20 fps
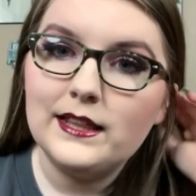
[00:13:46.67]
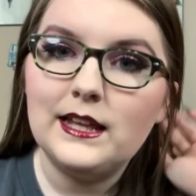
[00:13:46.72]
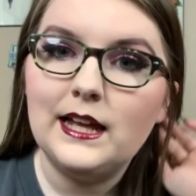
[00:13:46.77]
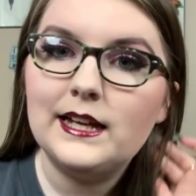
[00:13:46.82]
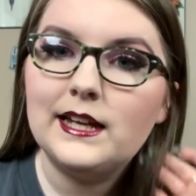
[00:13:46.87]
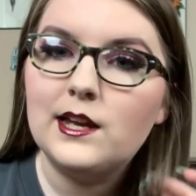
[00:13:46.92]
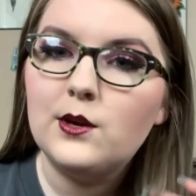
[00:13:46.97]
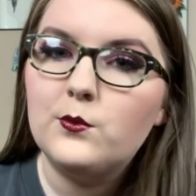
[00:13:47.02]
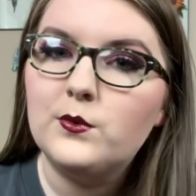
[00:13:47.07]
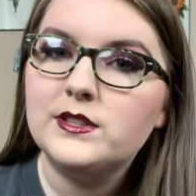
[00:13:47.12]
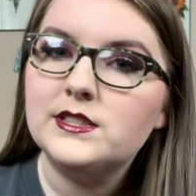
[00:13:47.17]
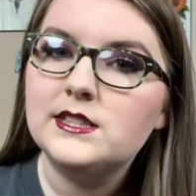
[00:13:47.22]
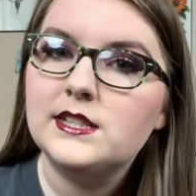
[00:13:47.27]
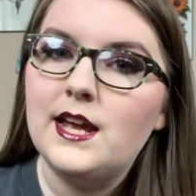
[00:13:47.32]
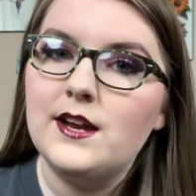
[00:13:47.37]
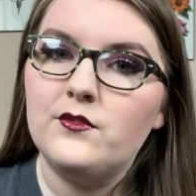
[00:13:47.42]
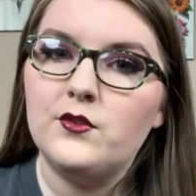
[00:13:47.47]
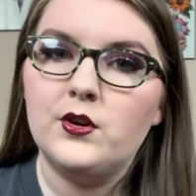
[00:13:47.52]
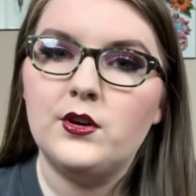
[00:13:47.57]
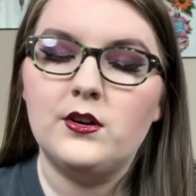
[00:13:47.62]
Like, it was
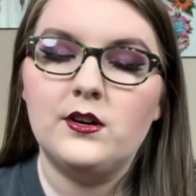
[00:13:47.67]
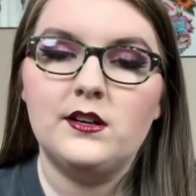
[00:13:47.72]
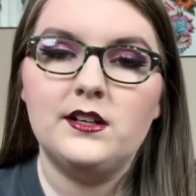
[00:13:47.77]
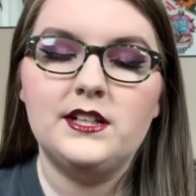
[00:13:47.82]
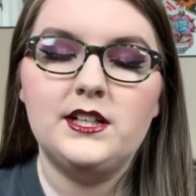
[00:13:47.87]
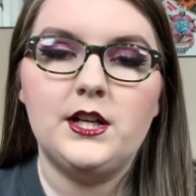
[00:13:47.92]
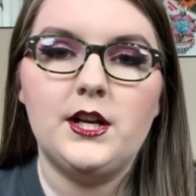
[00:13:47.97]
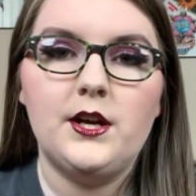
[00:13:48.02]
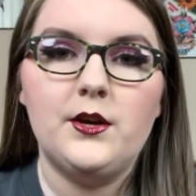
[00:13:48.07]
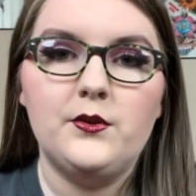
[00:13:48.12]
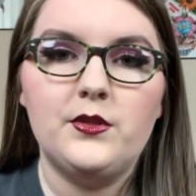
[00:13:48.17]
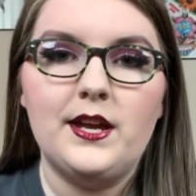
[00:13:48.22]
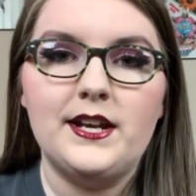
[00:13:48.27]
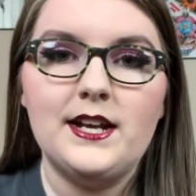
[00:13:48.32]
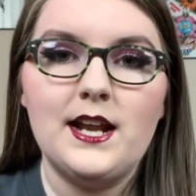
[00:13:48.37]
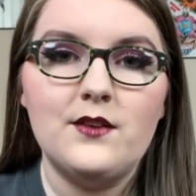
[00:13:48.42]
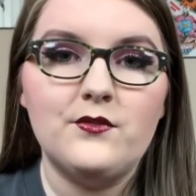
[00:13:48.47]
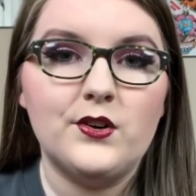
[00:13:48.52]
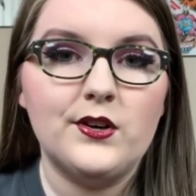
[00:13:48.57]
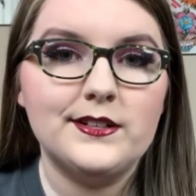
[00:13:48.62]
never, you know, they
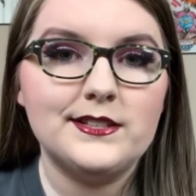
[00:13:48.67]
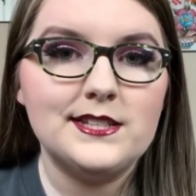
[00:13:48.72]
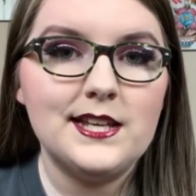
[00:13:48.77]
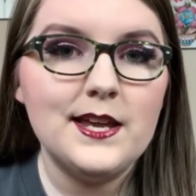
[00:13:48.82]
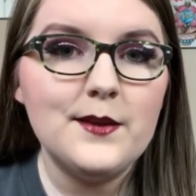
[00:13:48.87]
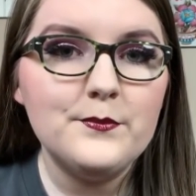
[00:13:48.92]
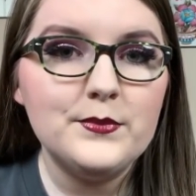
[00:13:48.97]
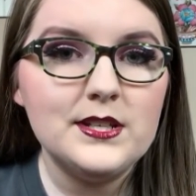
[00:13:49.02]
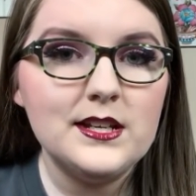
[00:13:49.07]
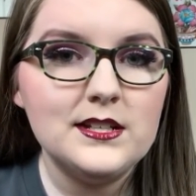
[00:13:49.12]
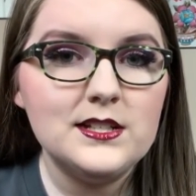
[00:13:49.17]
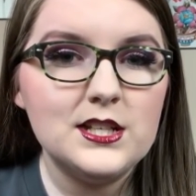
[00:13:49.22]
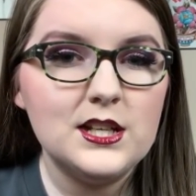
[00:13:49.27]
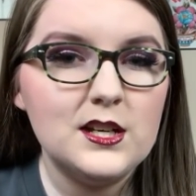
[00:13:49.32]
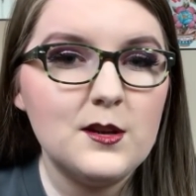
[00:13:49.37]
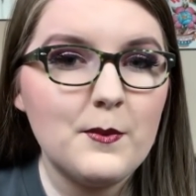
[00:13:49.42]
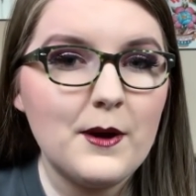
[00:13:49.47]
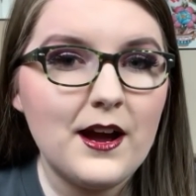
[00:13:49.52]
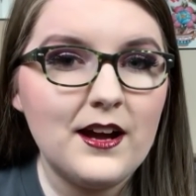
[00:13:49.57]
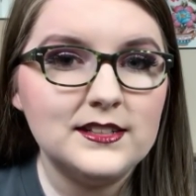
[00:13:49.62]
never attempted to
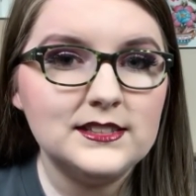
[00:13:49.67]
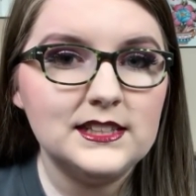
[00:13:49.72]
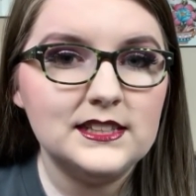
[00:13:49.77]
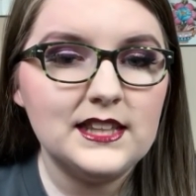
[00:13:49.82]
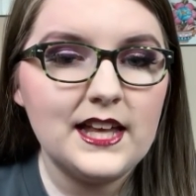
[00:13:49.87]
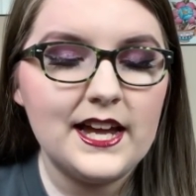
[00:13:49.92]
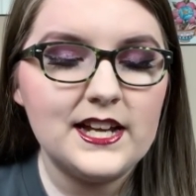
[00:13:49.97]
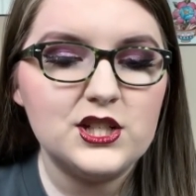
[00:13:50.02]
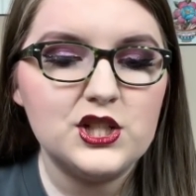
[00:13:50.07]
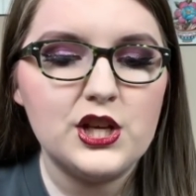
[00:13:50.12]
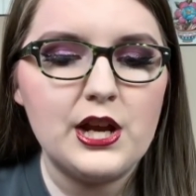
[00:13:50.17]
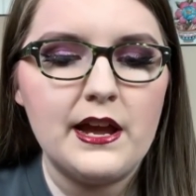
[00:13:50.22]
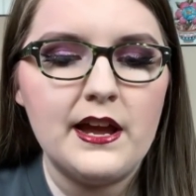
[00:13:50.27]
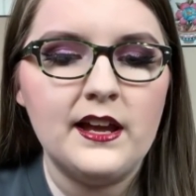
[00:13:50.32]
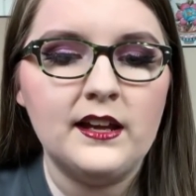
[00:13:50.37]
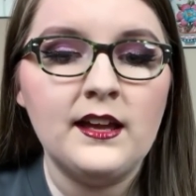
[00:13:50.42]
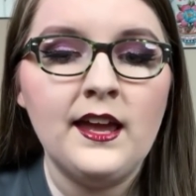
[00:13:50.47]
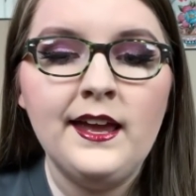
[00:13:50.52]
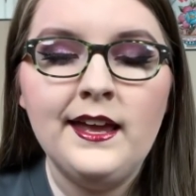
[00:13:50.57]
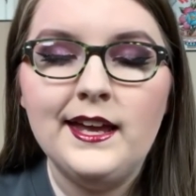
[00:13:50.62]
deposit that check.